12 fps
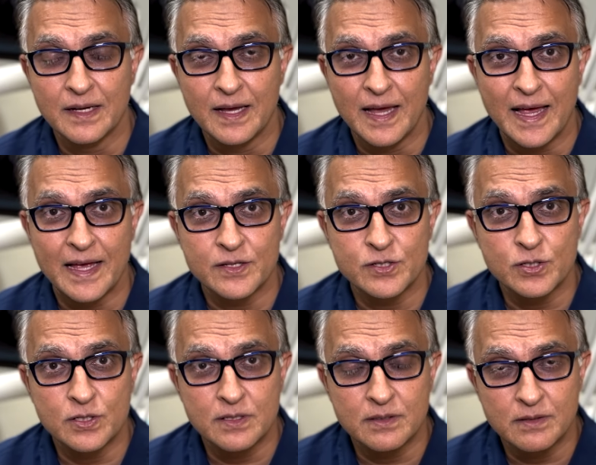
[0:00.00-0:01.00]

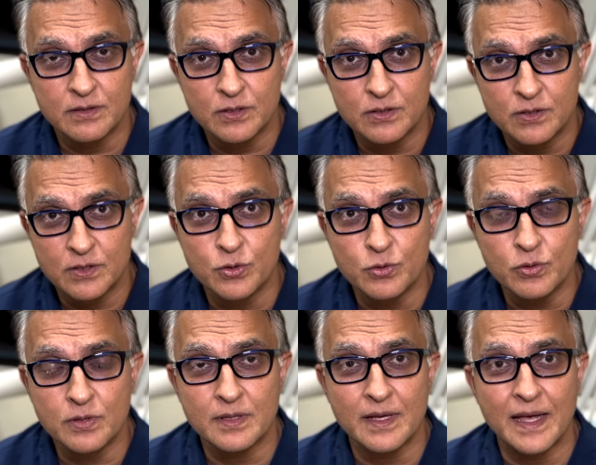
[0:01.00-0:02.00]
has
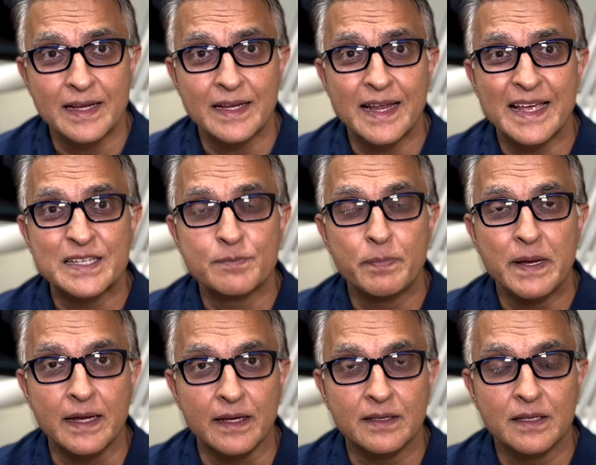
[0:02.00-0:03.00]
tooth and it has
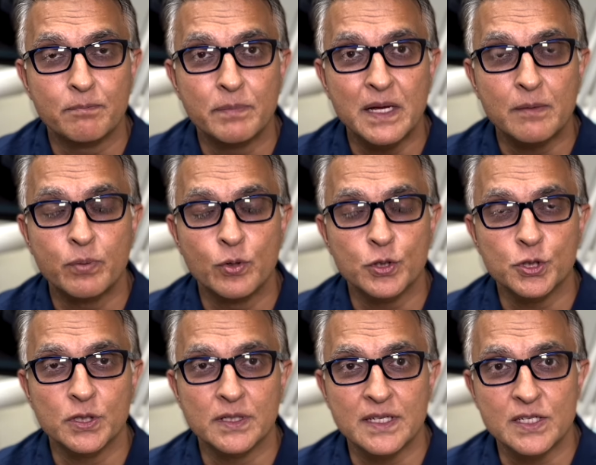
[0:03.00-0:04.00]
pink. The pink
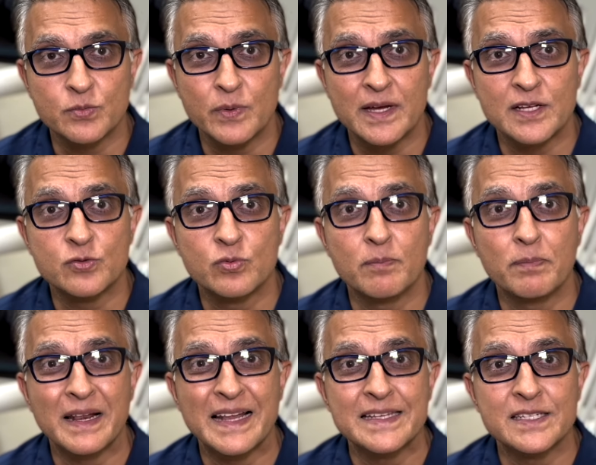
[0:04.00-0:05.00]
portion is where it's
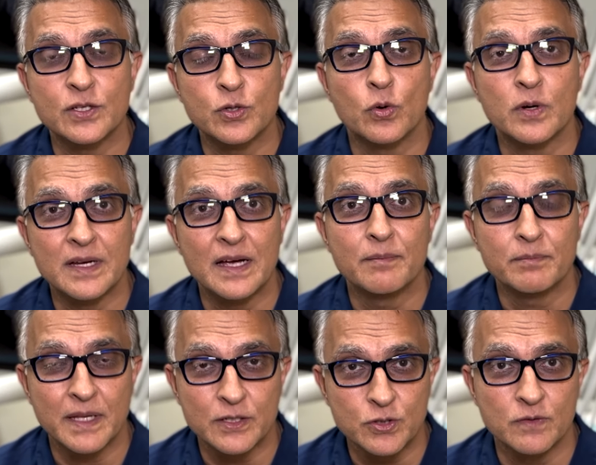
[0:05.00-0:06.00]
replacing your gum
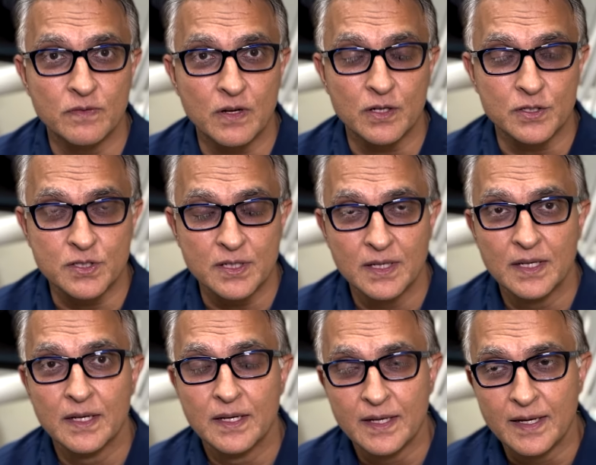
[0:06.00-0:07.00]
that you've lost.
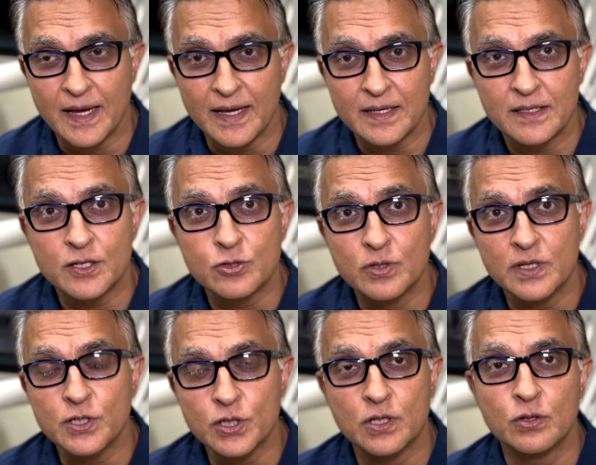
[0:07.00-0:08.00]
And the
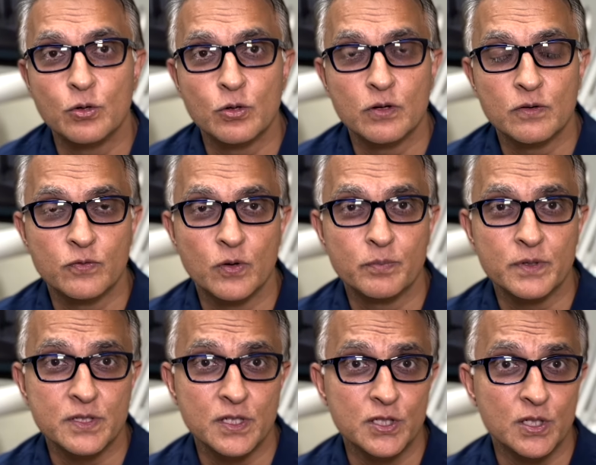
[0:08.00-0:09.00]
traditional All-On-4
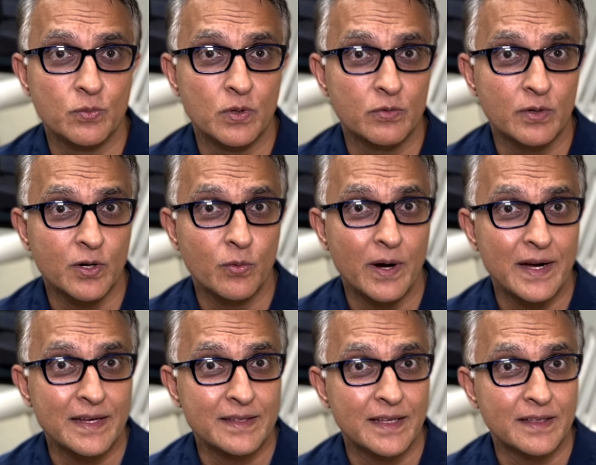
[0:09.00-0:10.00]
procedure will
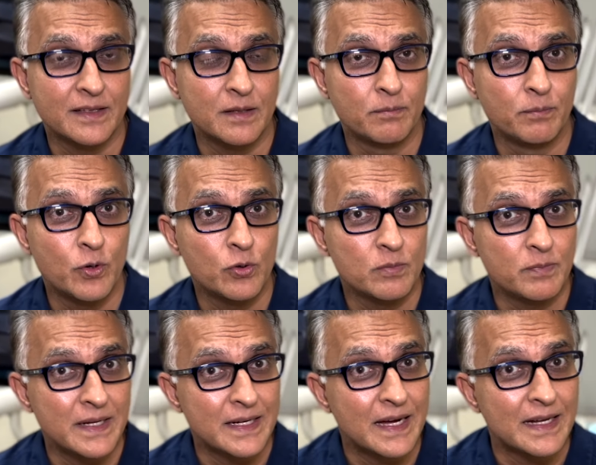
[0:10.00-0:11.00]
require that the bone
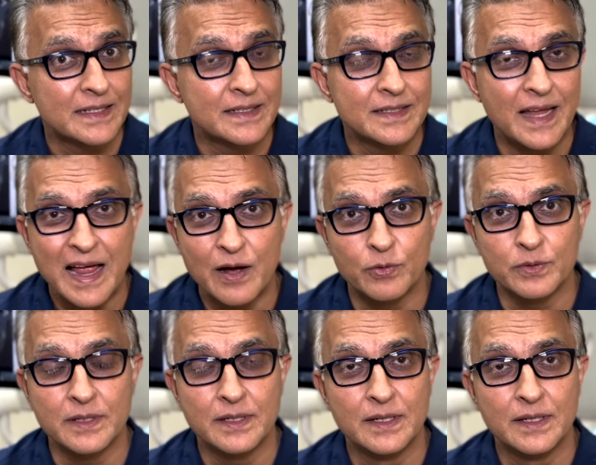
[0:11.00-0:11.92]
be cut down